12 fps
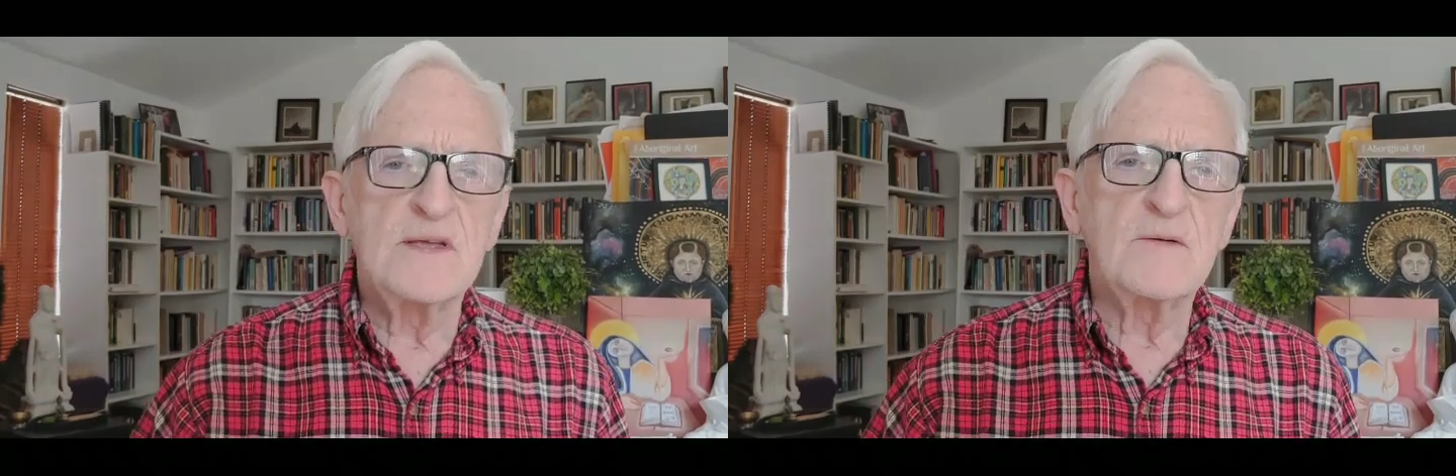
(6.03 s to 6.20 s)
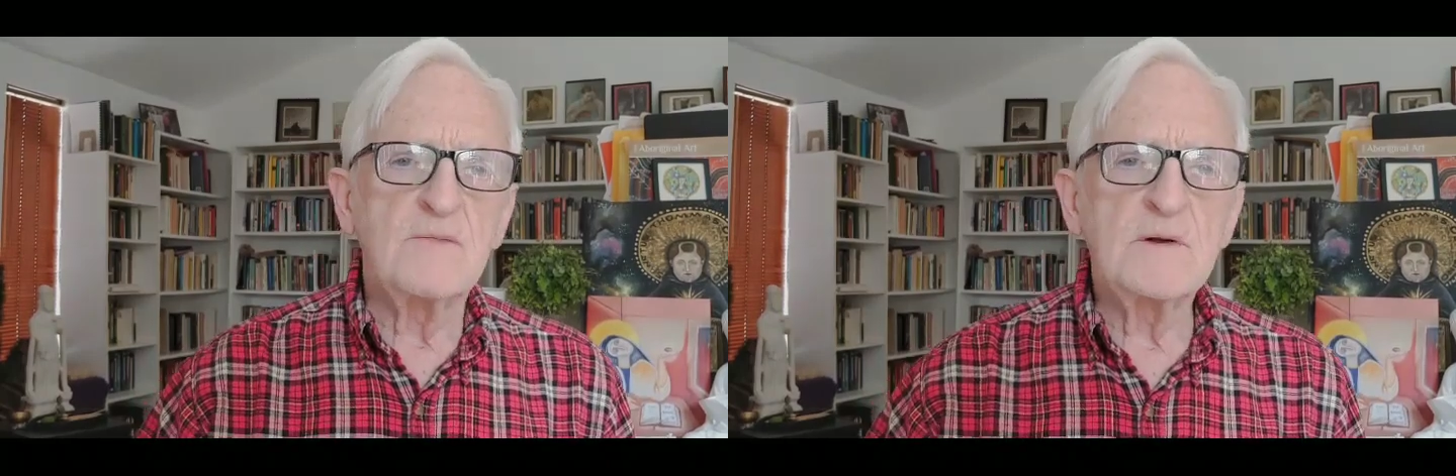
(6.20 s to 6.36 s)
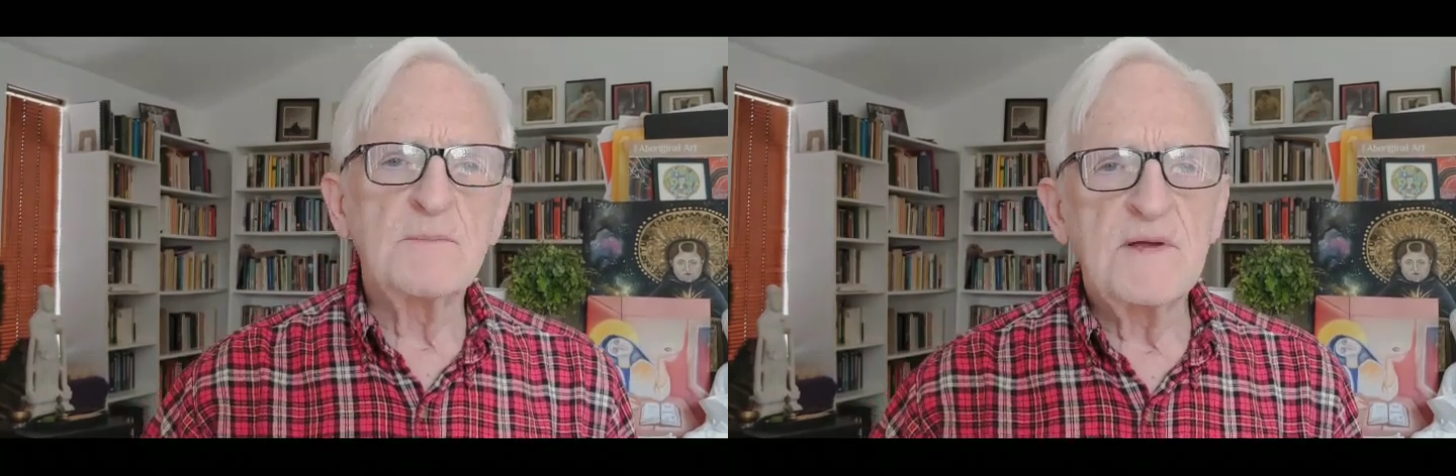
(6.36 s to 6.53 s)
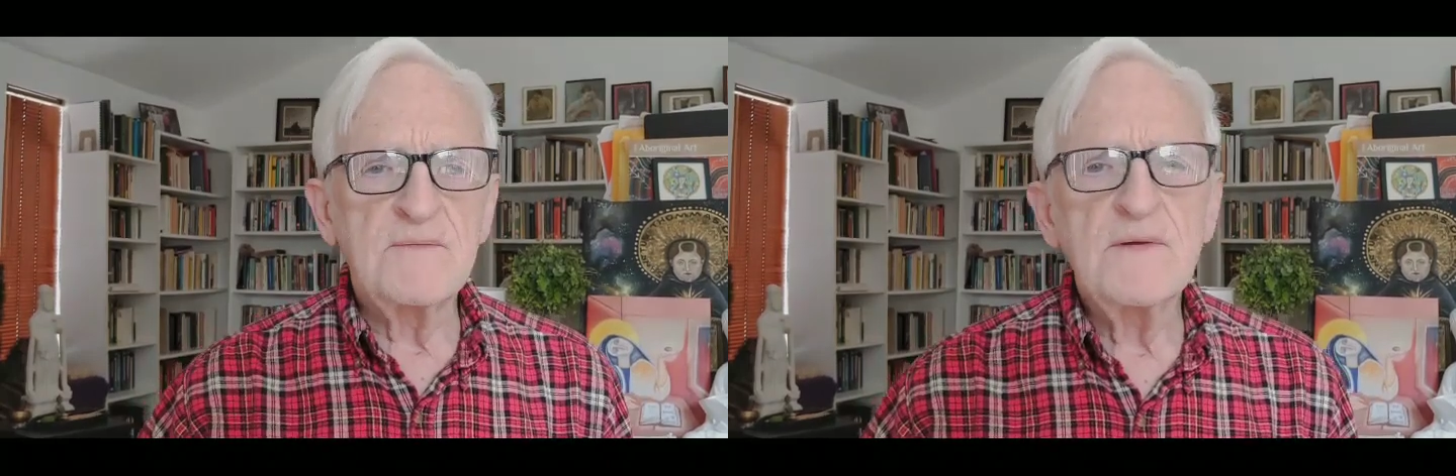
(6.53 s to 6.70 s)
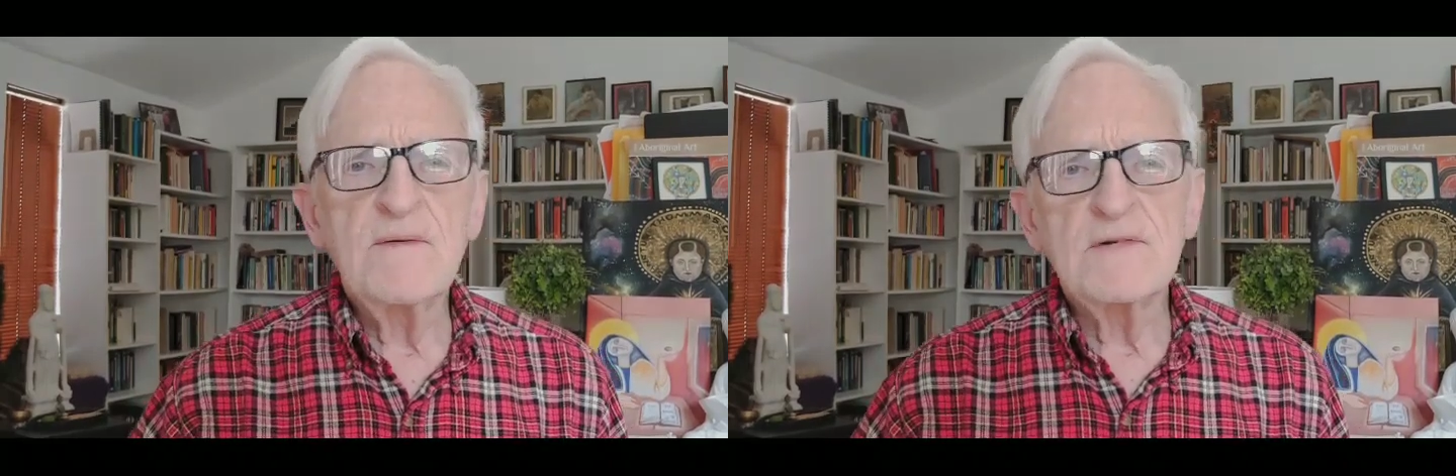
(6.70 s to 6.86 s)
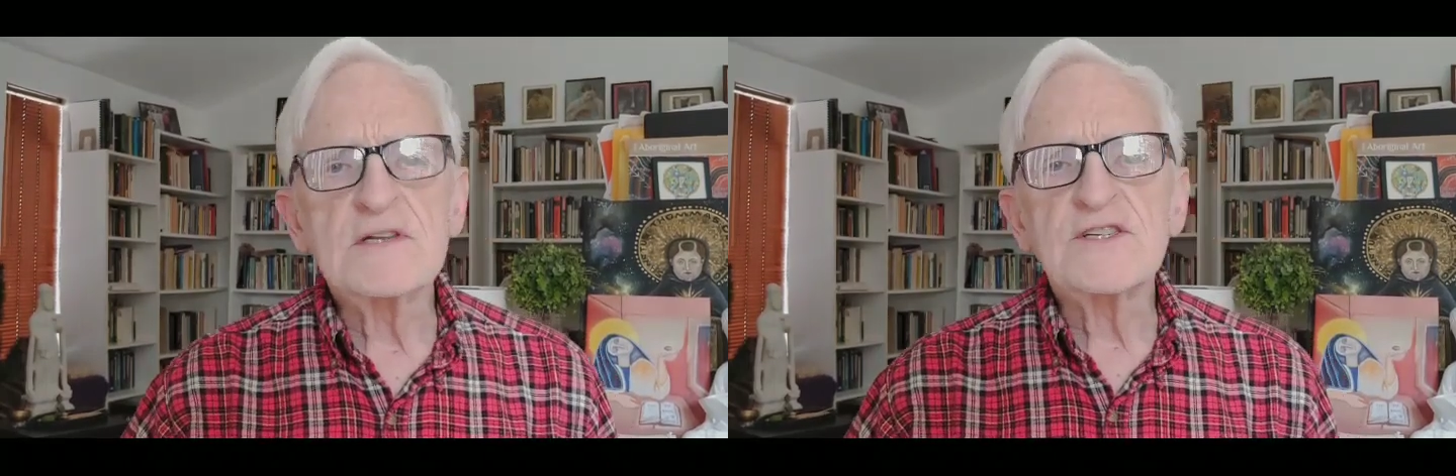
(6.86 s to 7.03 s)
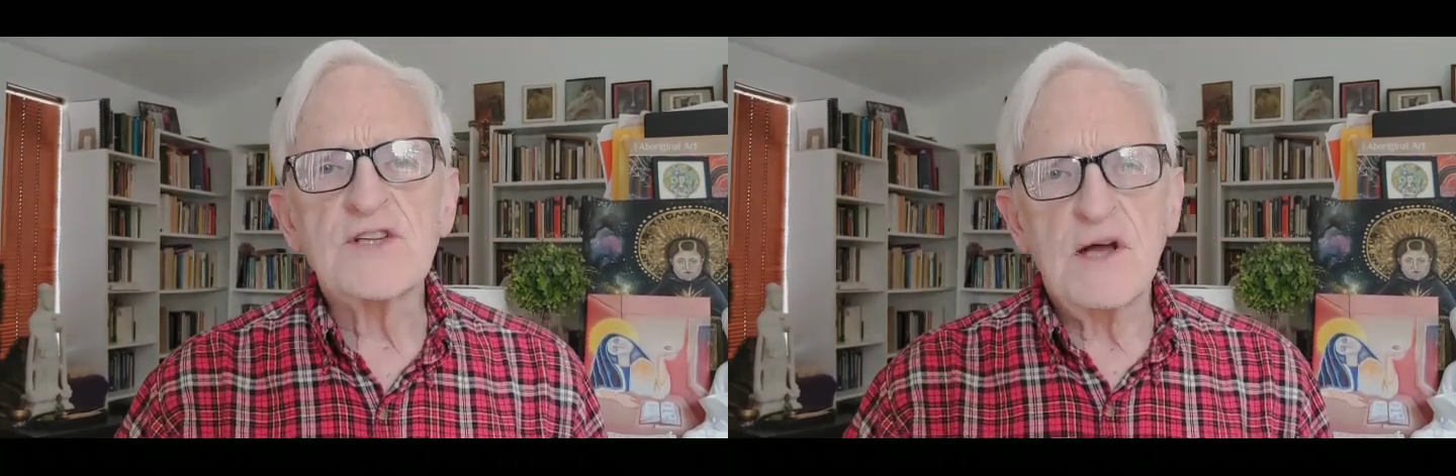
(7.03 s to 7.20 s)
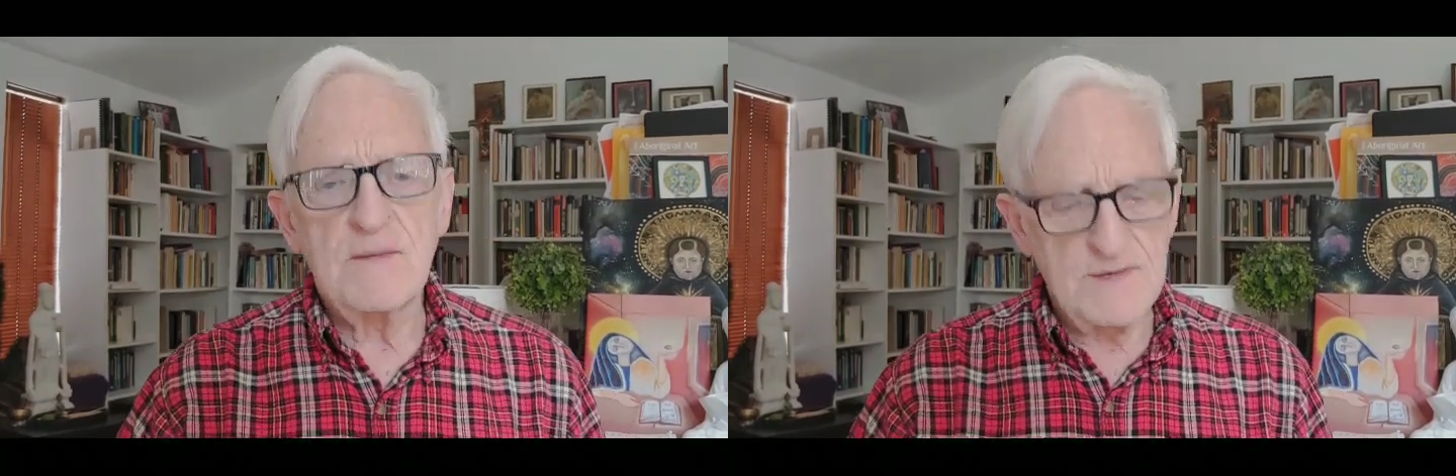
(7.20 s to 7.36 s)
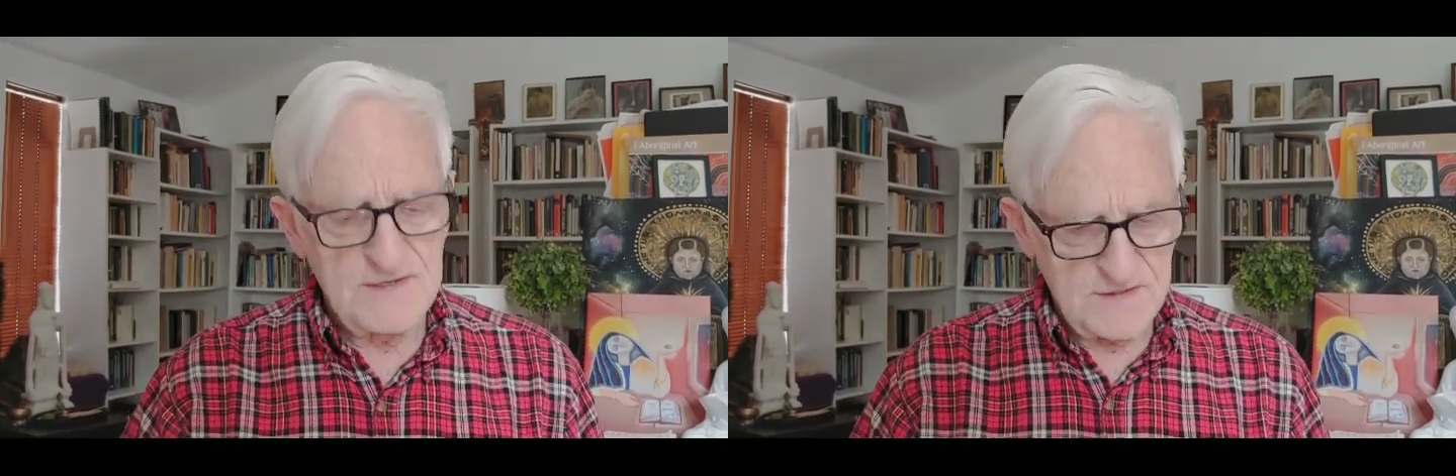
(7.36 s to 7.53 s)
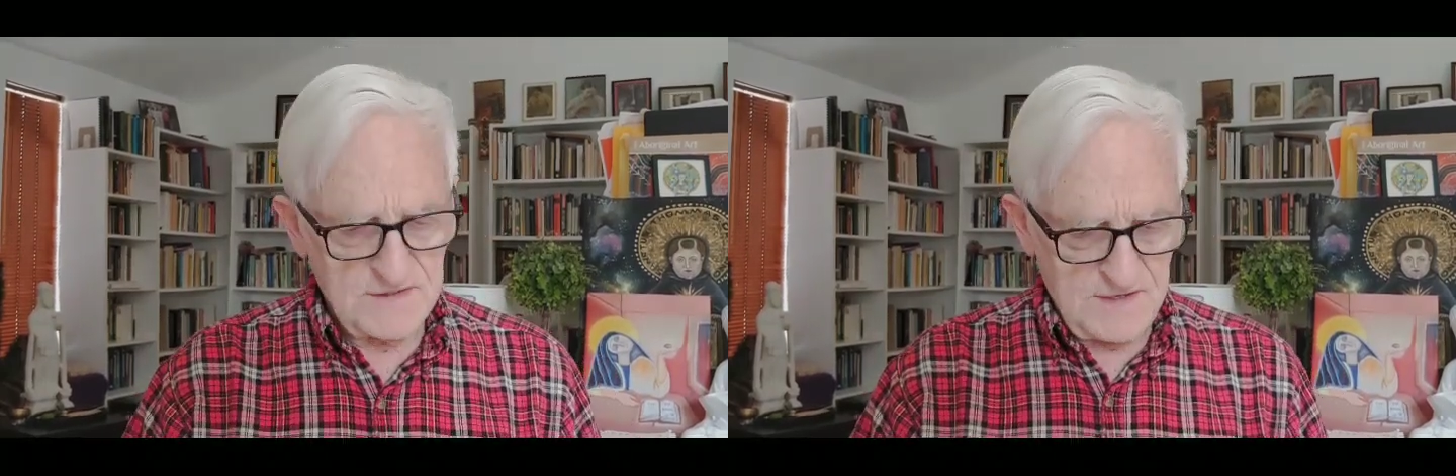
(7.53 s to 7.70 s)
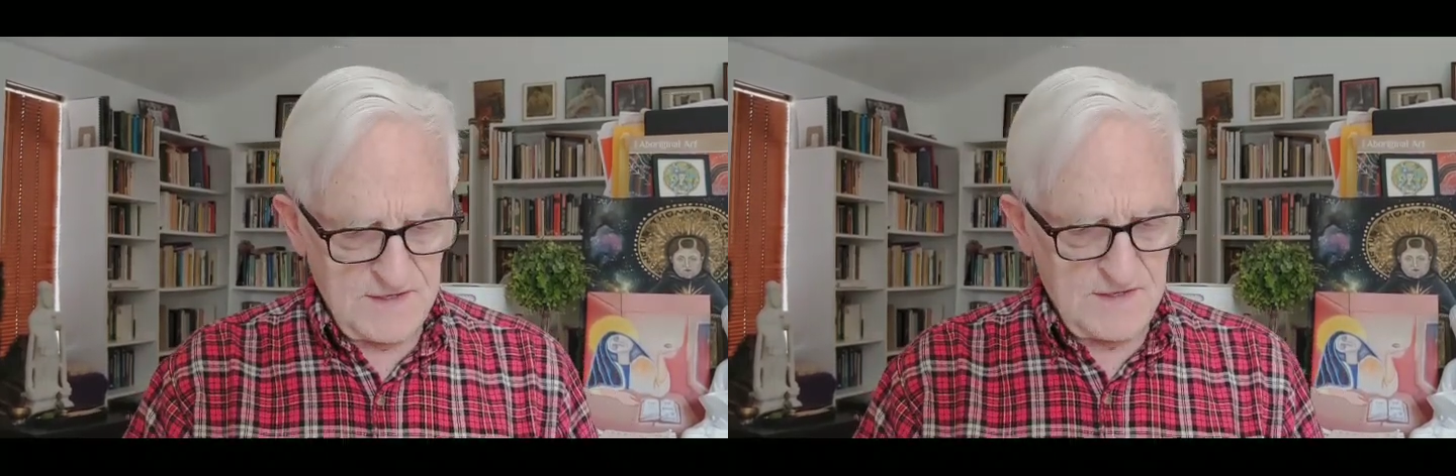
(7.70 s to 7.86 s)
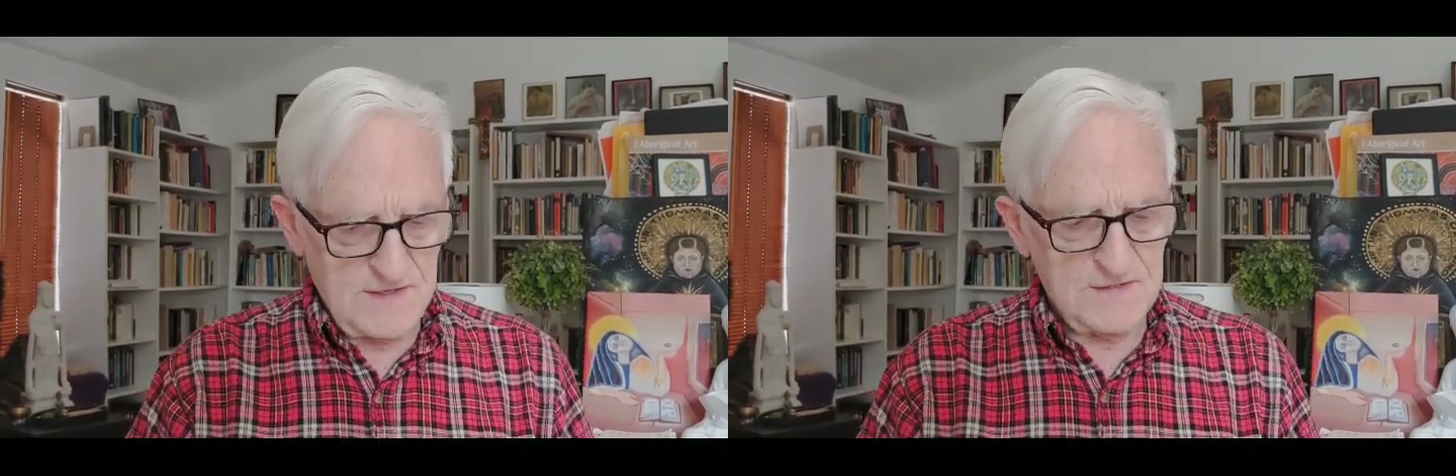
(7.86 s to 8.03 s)
And one of my favorite shamans
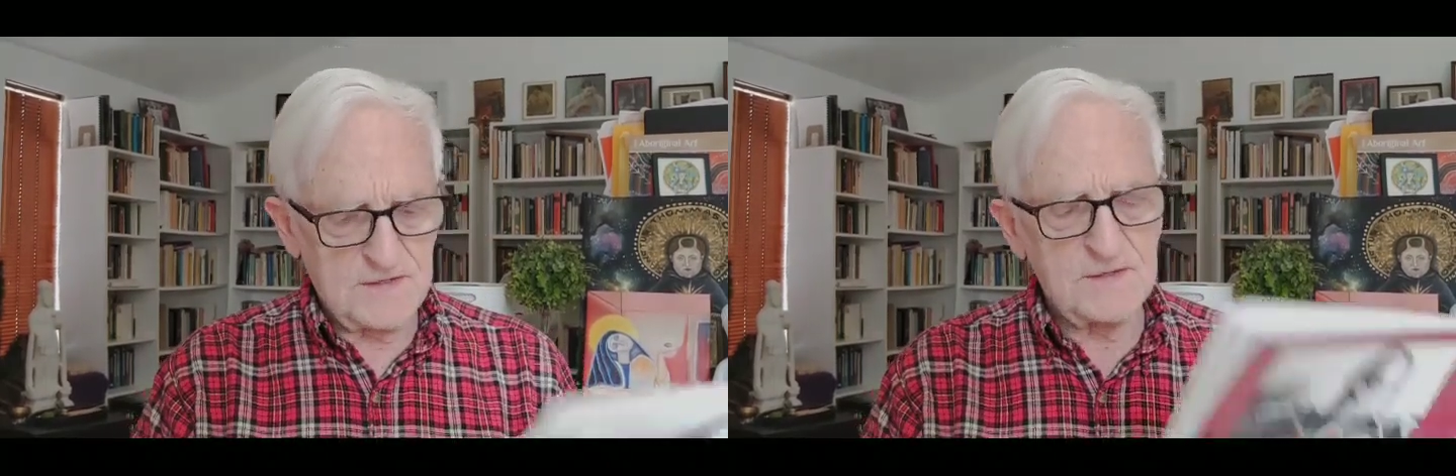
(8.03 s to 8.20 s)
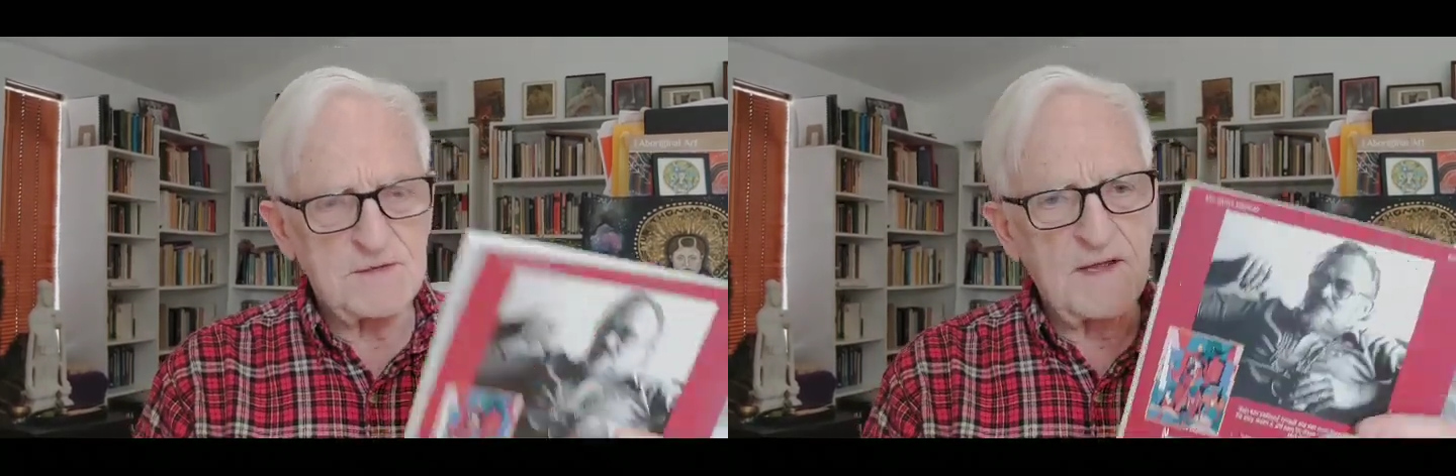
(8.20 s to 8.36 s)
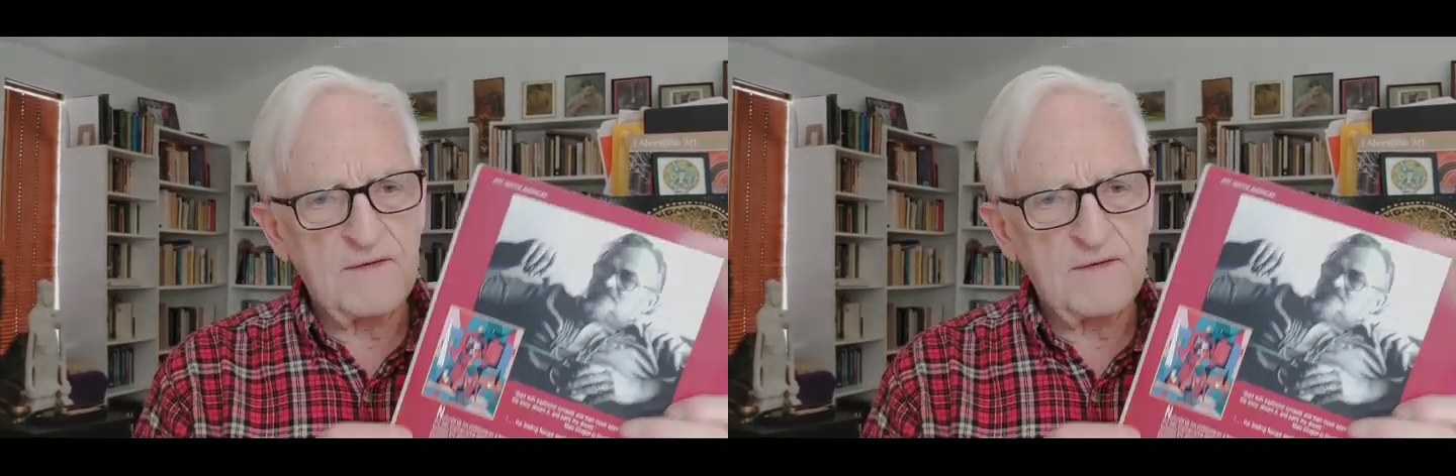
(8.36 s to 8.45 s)
is